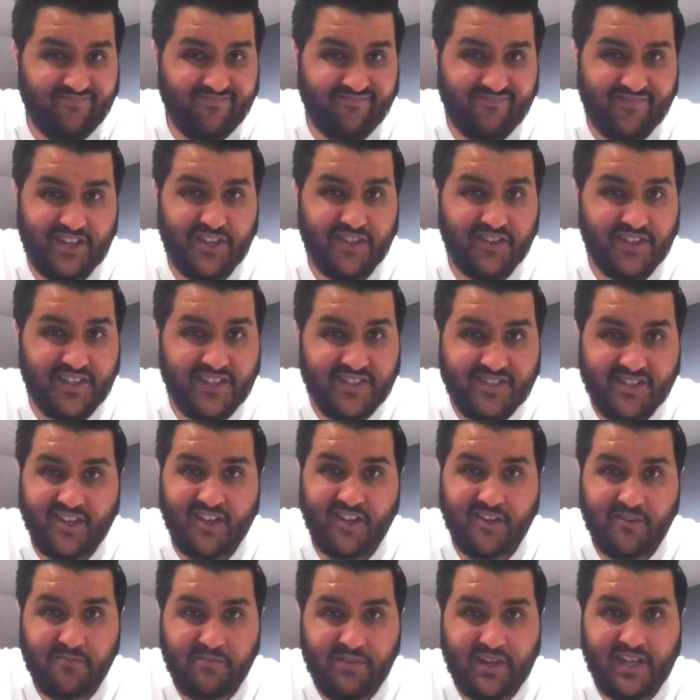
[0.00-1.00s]
You know, these are the
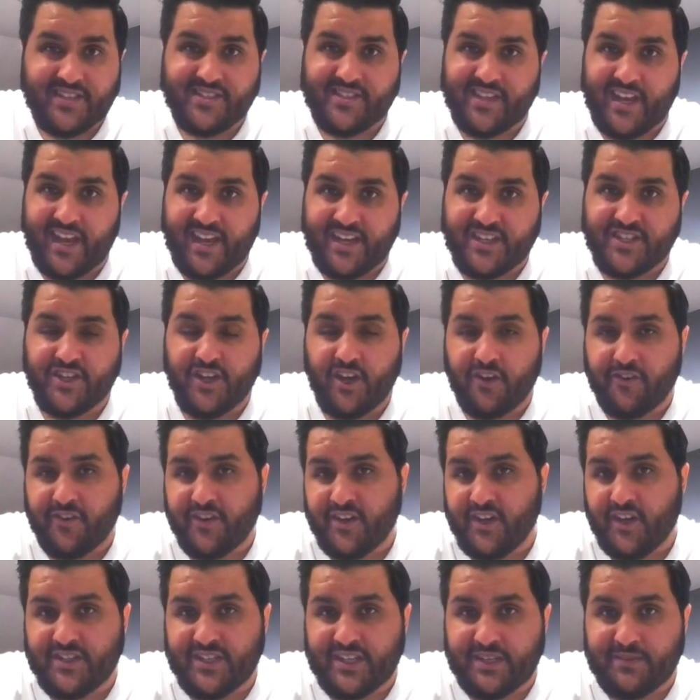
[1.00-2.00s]
kind of players that actually are
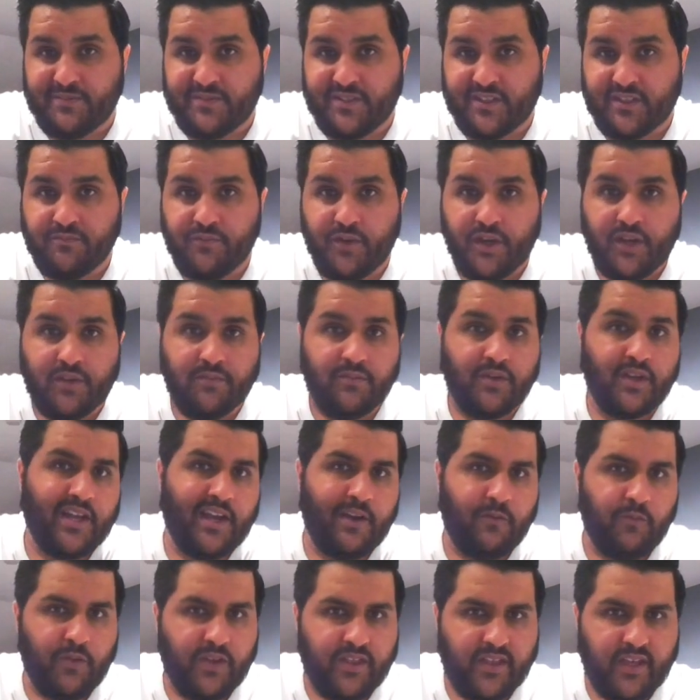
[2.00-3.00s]
in our teams at the moment,
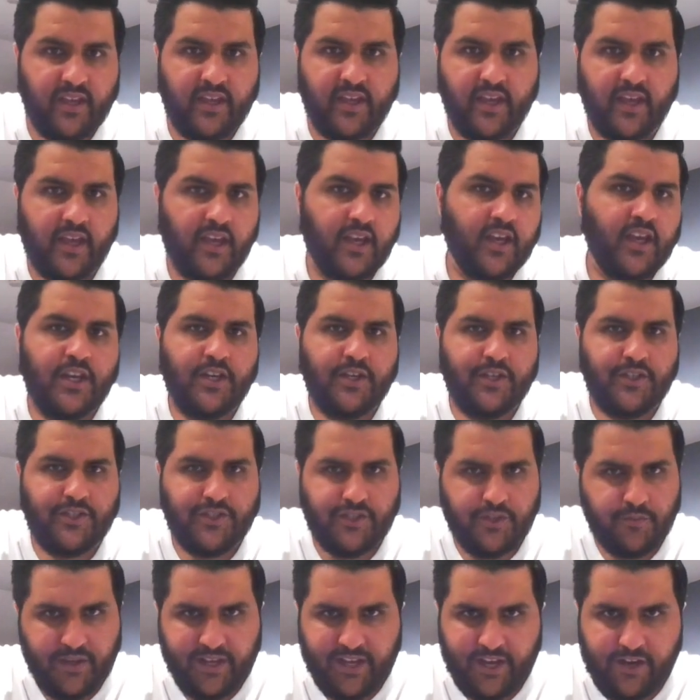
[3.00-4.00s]
and we're thinking,
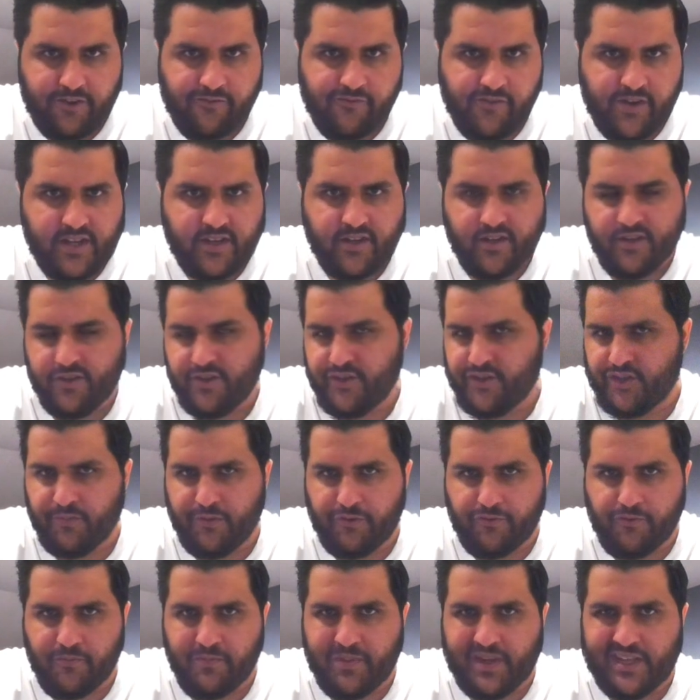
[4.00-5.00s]
should we get rid? Should we
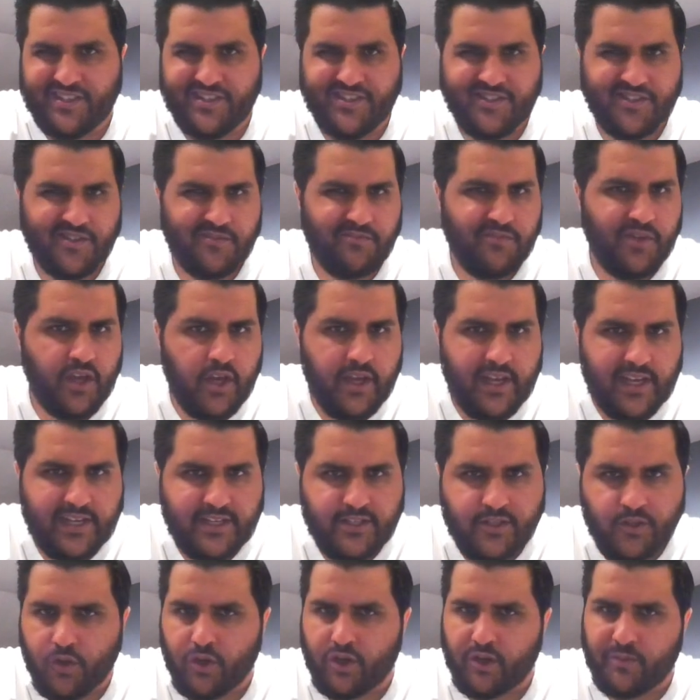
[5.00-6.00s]
replace them?
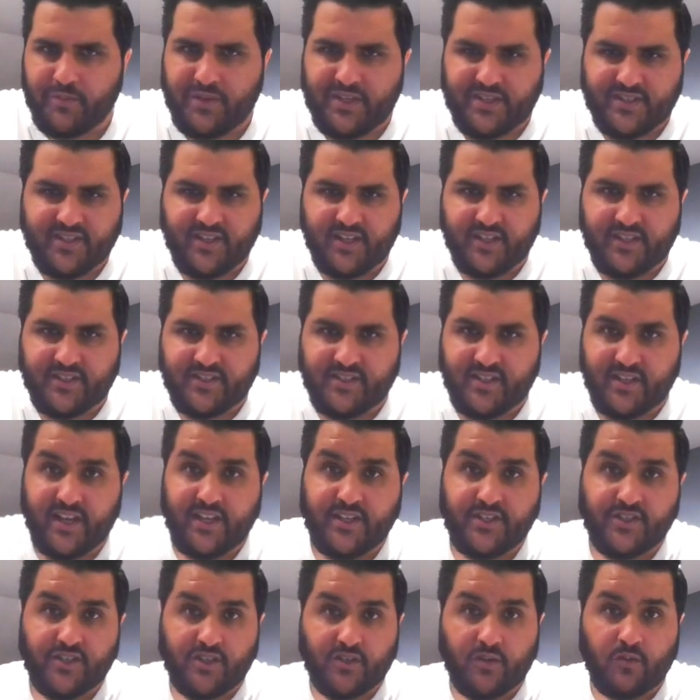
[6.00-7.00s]
It's all going to be discussed today.
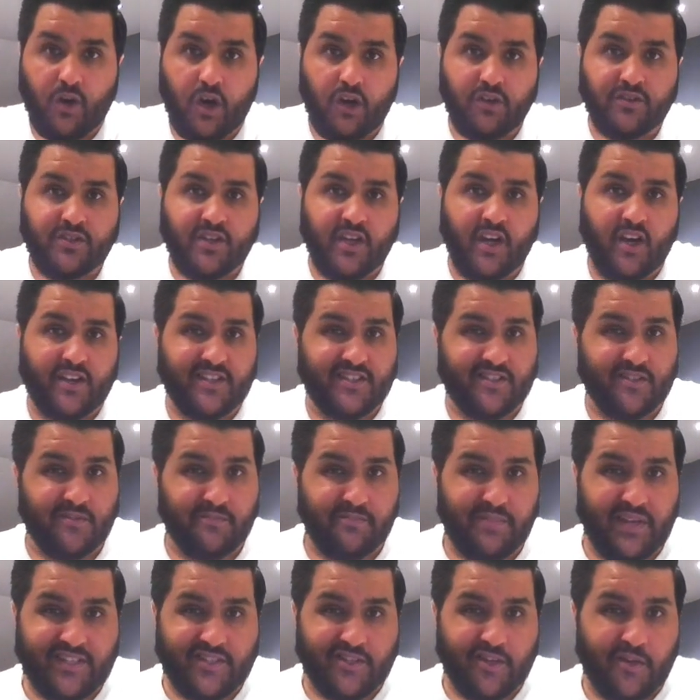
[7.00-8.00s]
So the wildcard is the
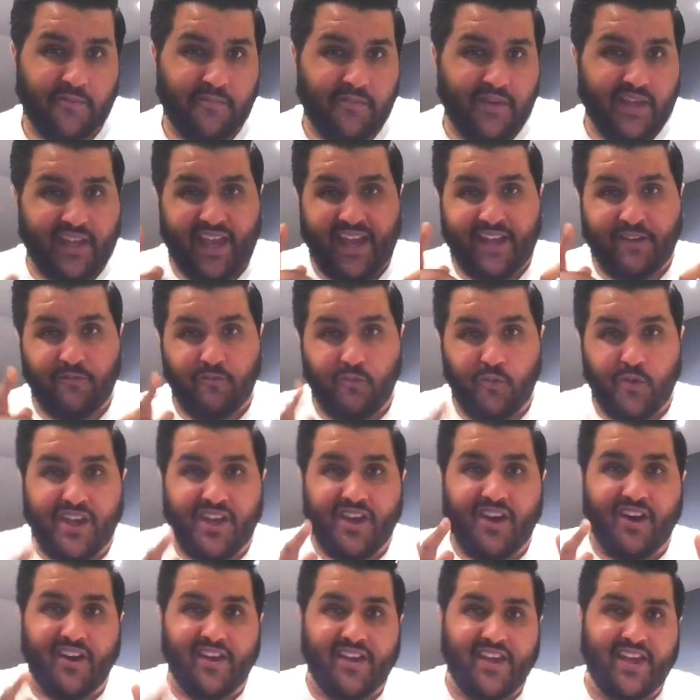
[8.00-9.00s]
big topic, and we
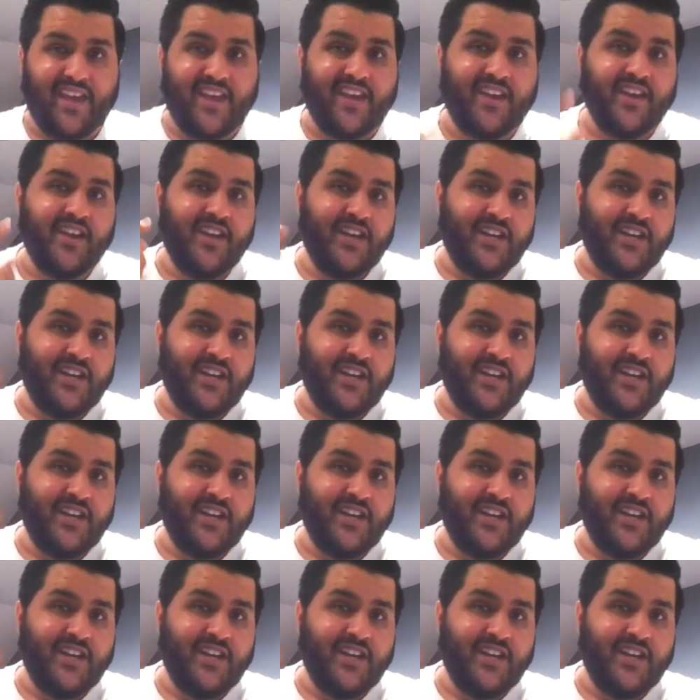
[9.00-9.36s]
are here